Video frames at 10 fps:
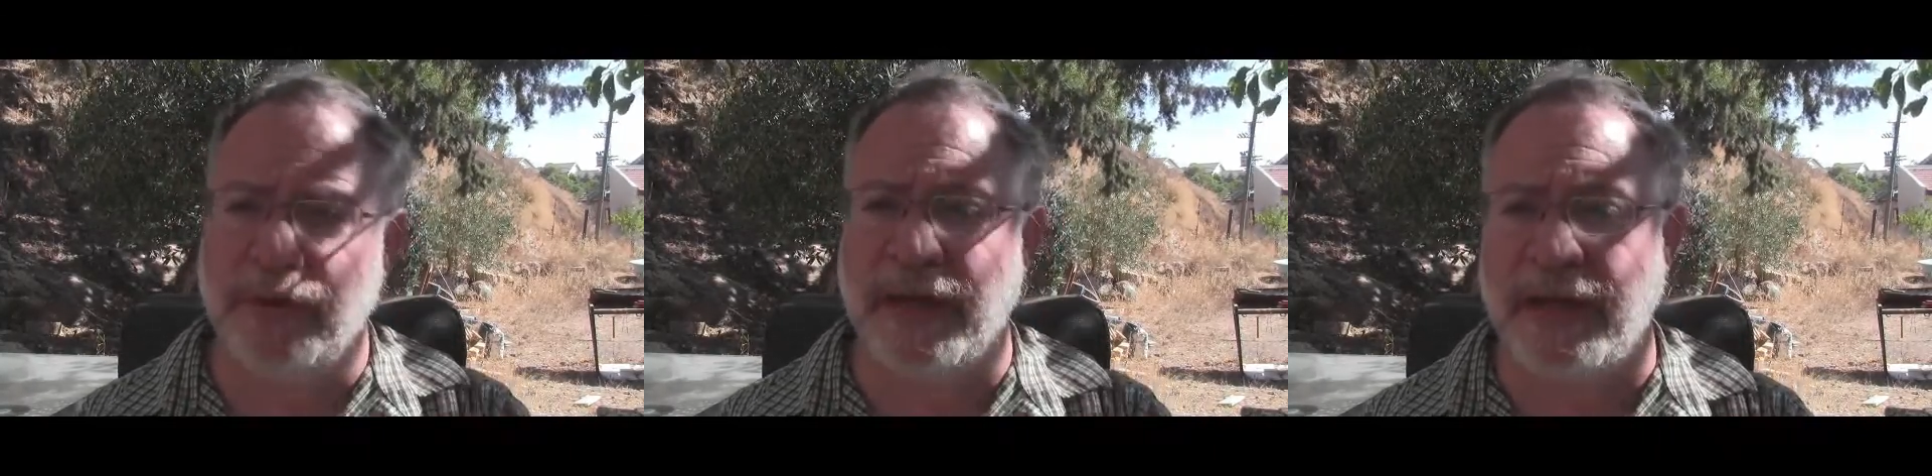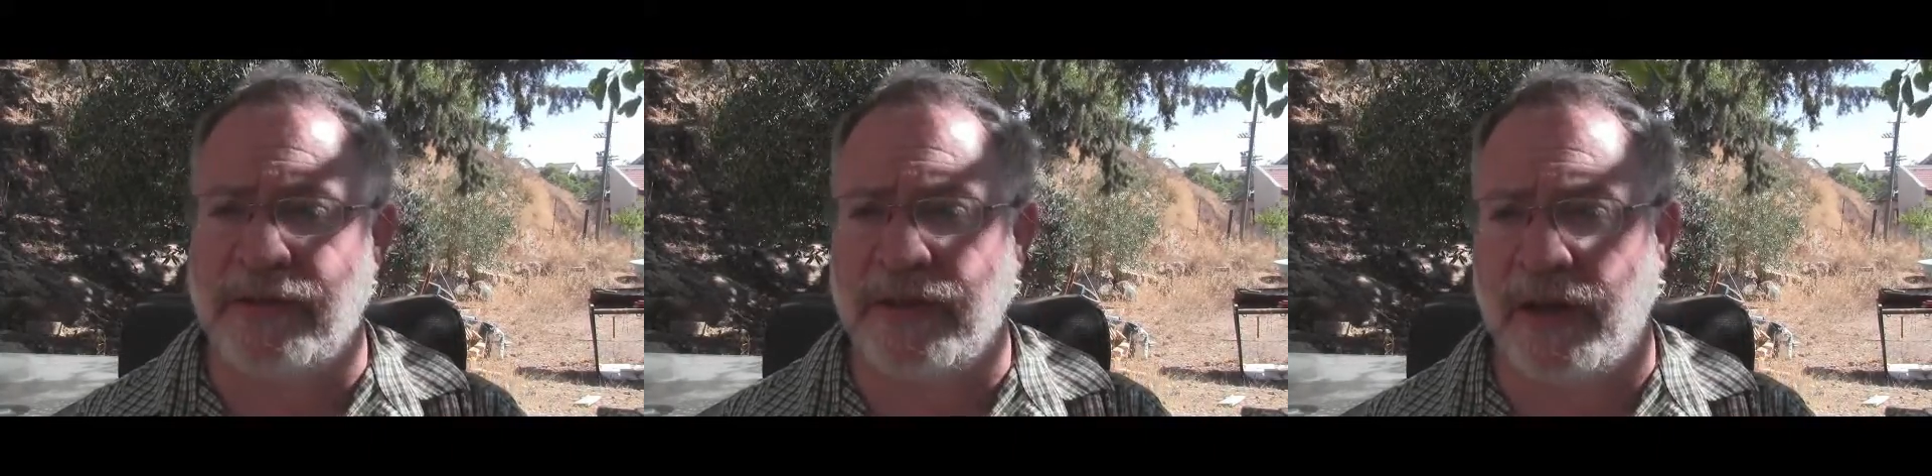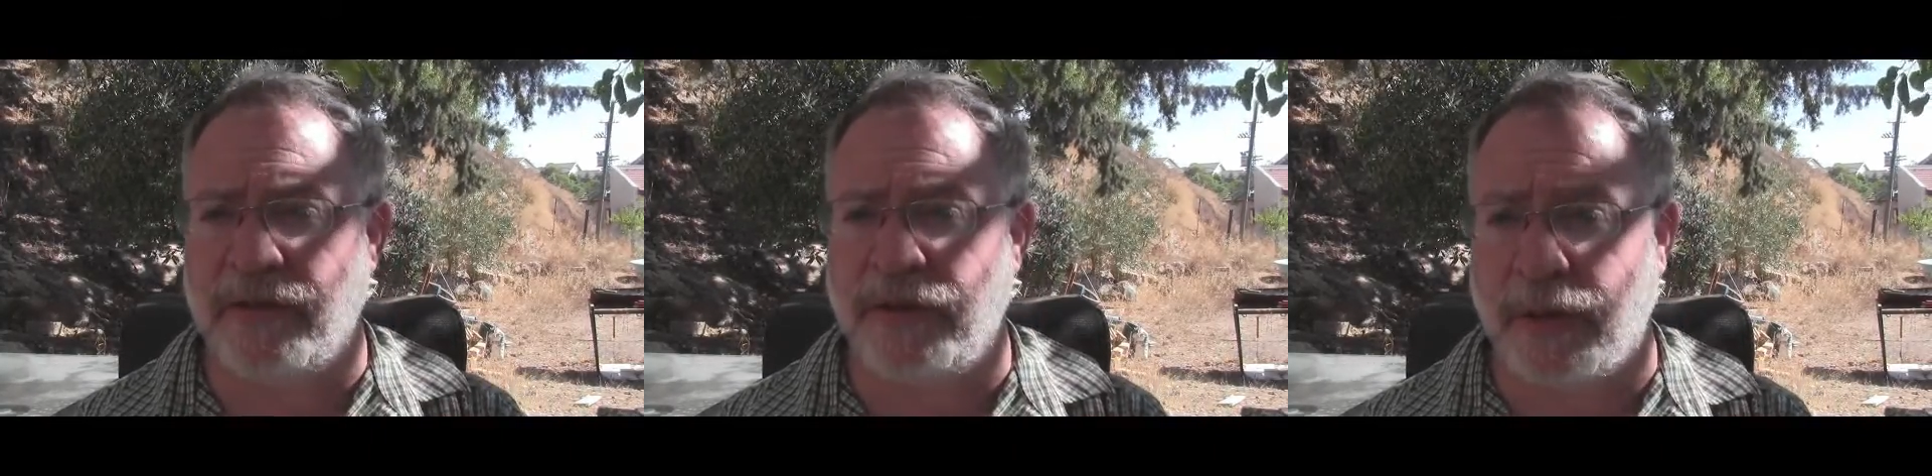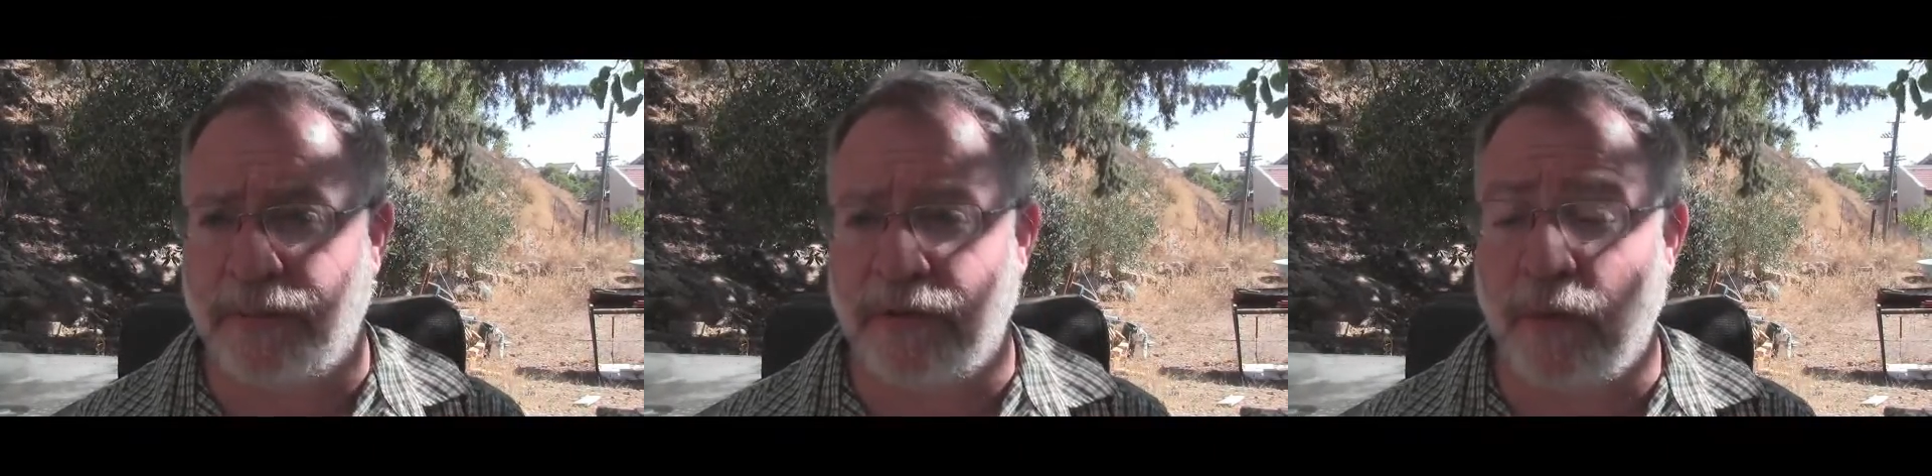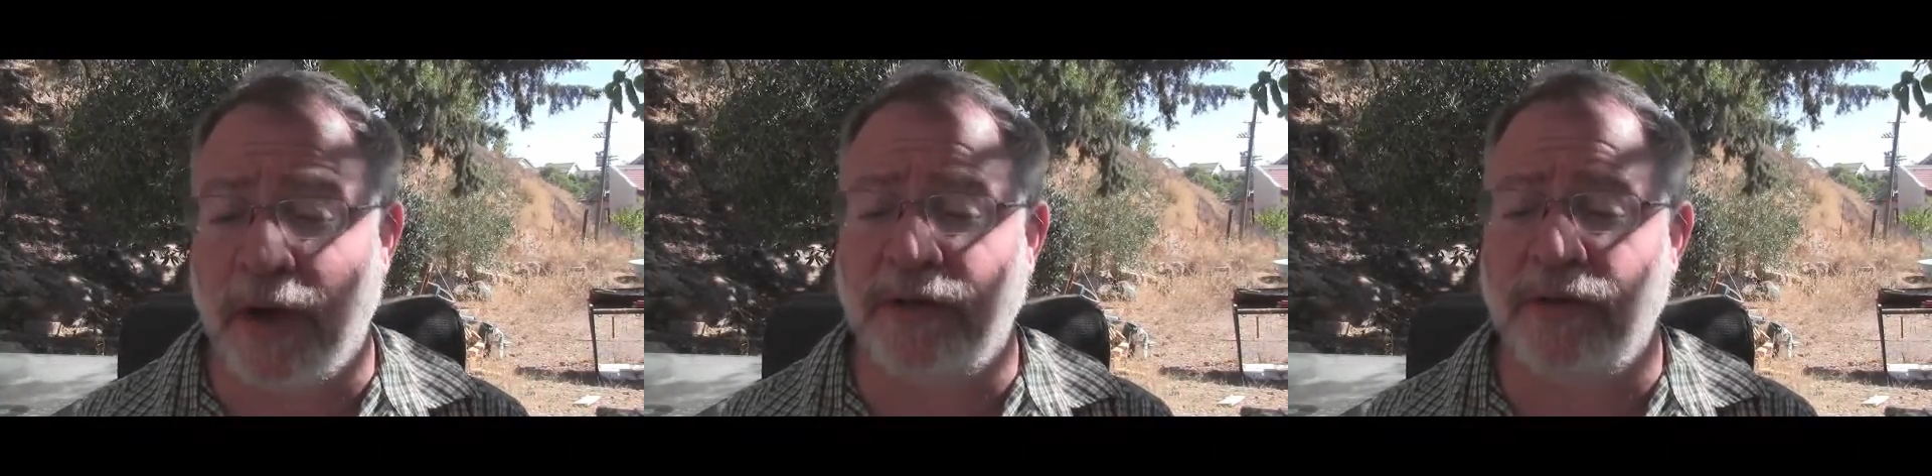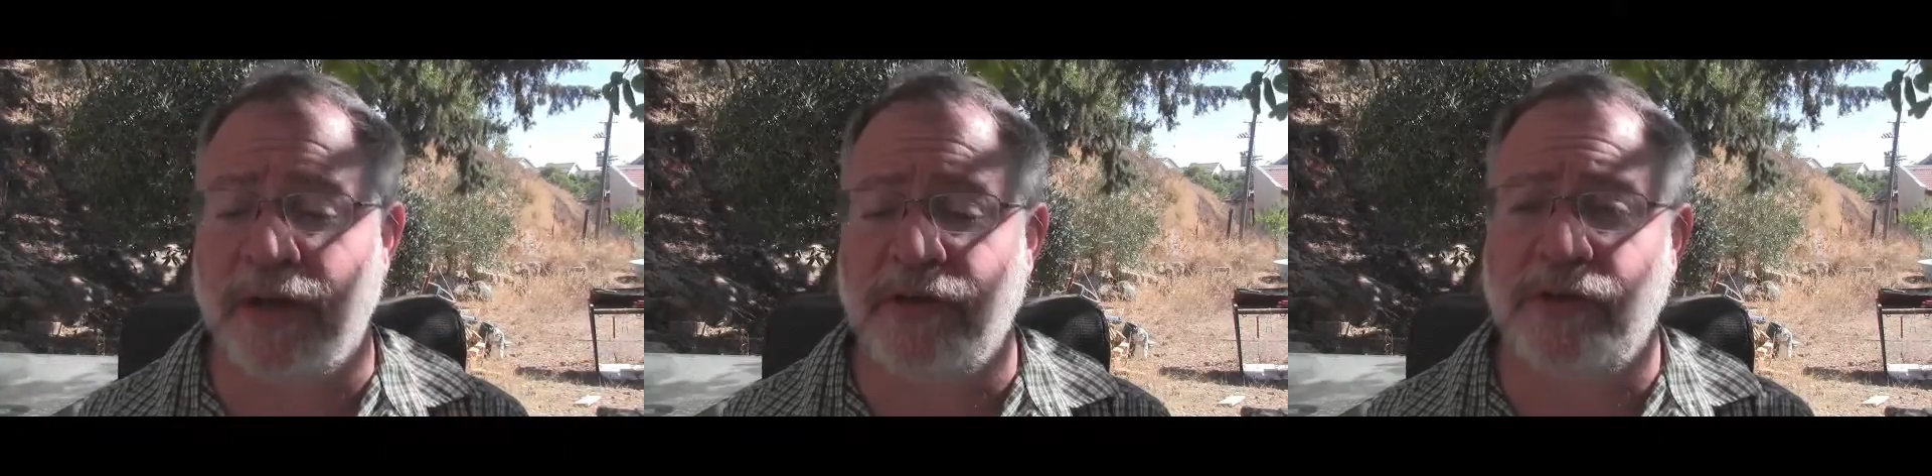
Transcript: 2 days of Yom Tov. Why 2 days?